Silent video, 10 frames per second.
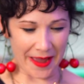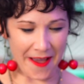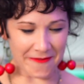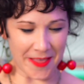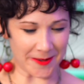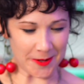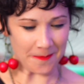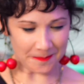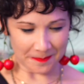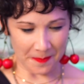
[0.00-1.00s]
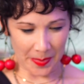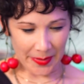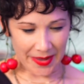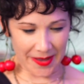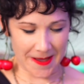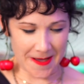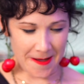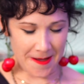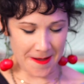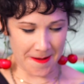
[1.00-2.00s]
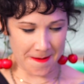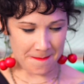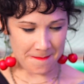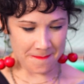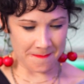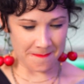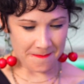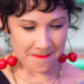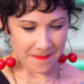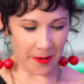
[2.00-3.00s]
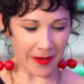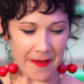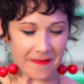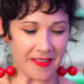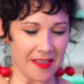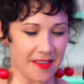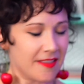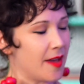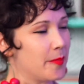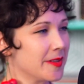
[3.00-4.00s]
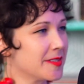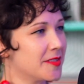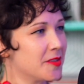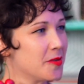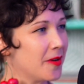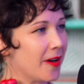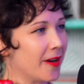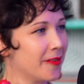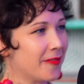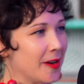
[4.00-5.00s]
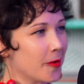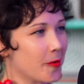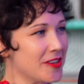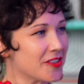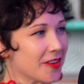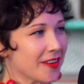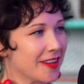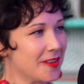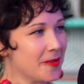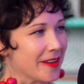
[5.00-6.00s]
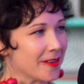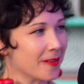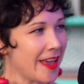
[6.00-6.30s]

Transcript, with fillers: I have that too. Mm. Um, okay. That brings us to our final question. Can you handle